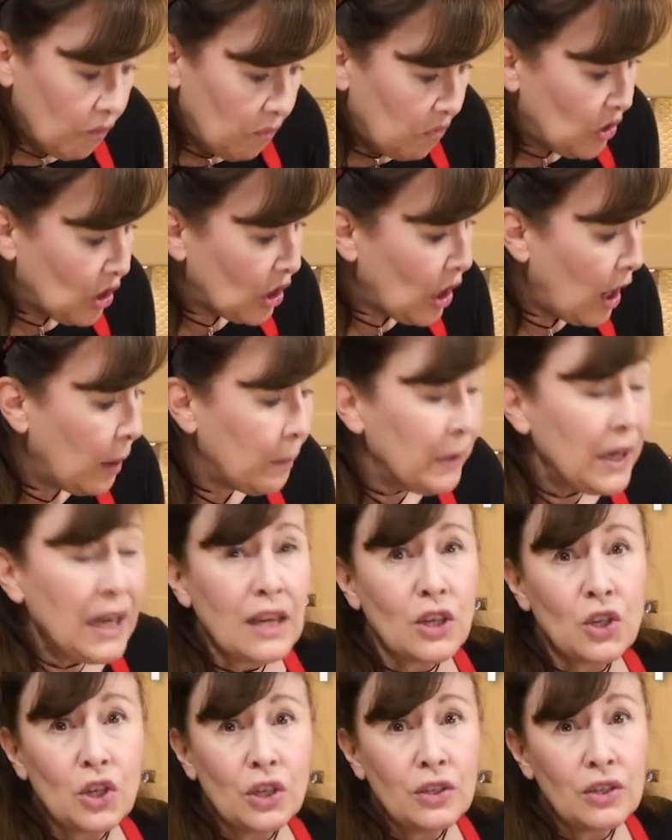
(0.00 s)
the
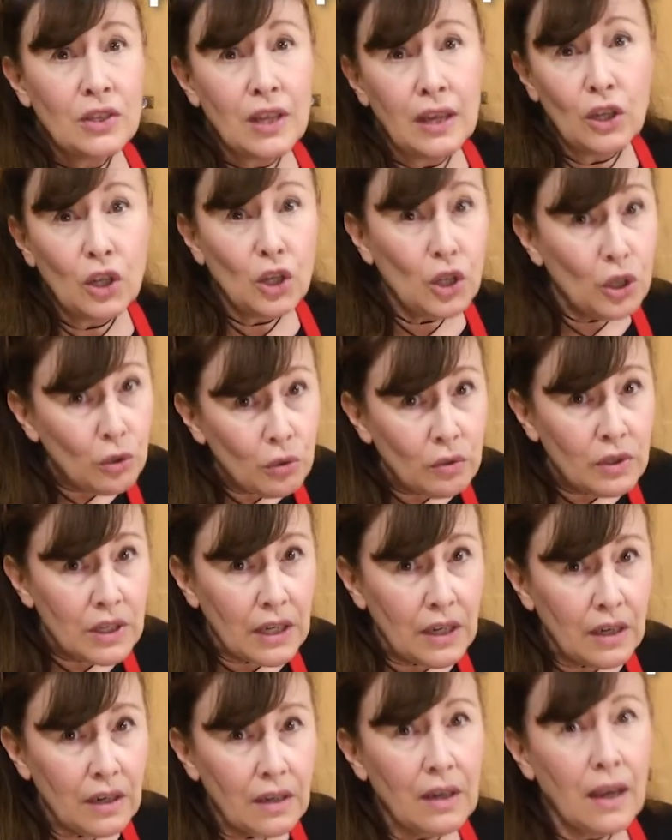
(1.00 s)
combinations that you
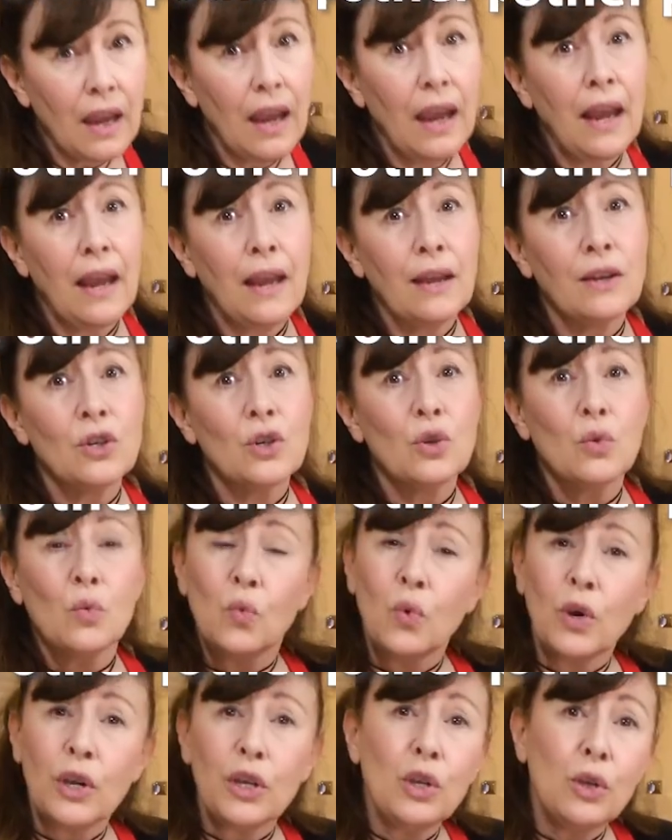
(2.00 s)
did and
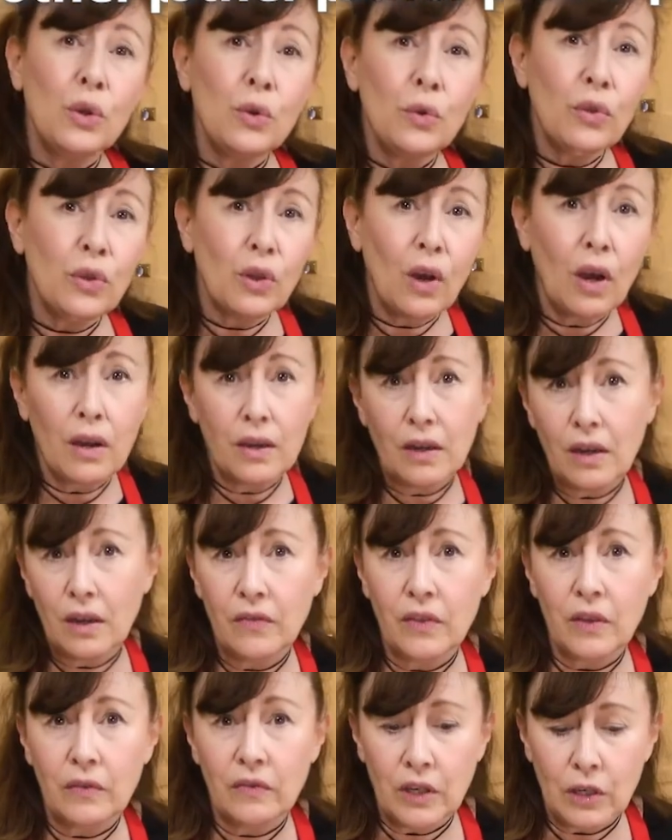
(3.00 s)
what you thought
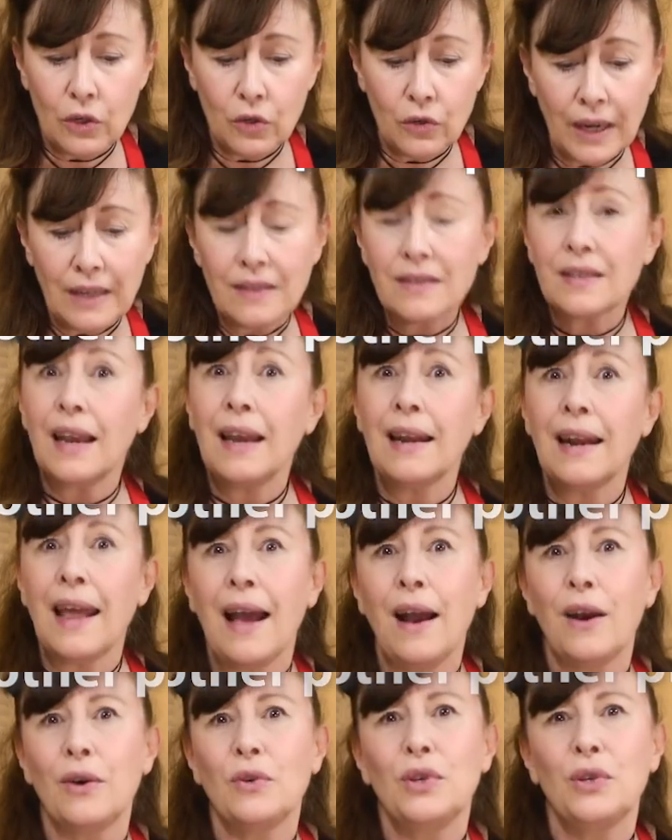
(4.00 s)
of the vinaigrettes and
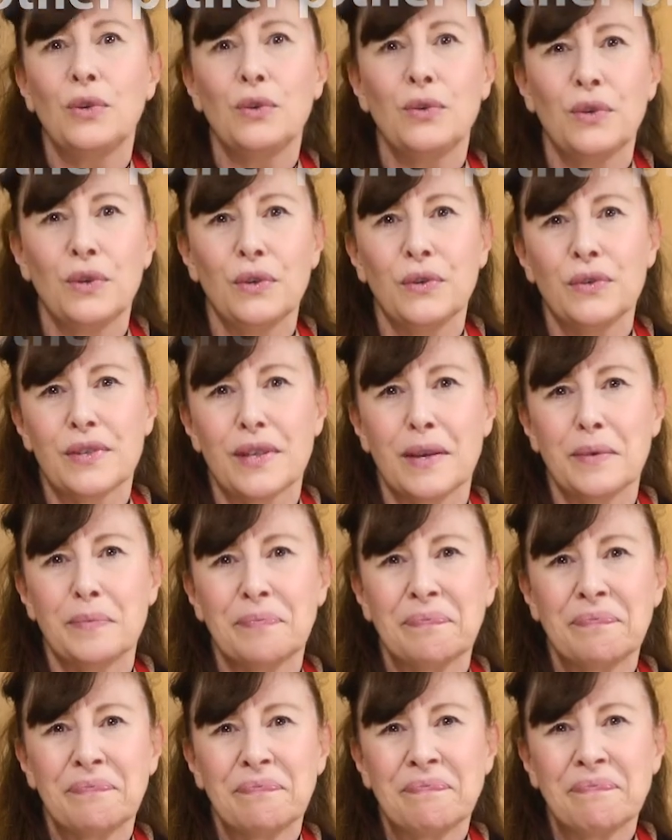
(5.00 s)
how you use them.
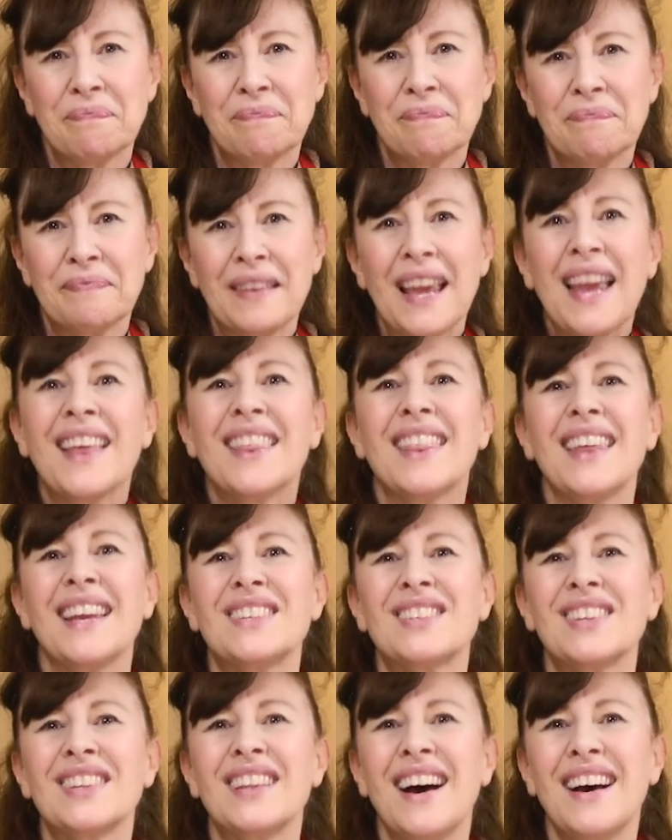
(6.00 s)

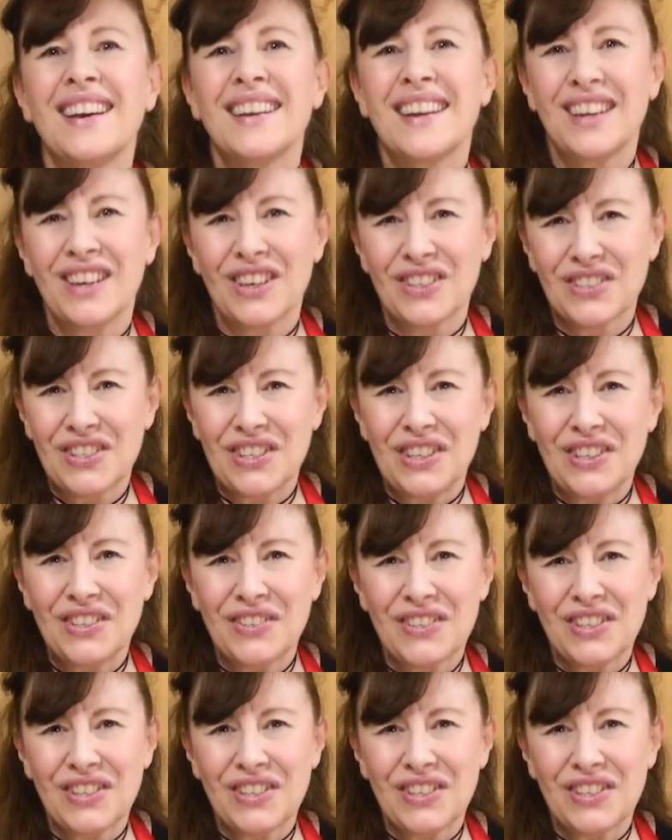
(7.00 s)
Thanks a lot, and I'll see you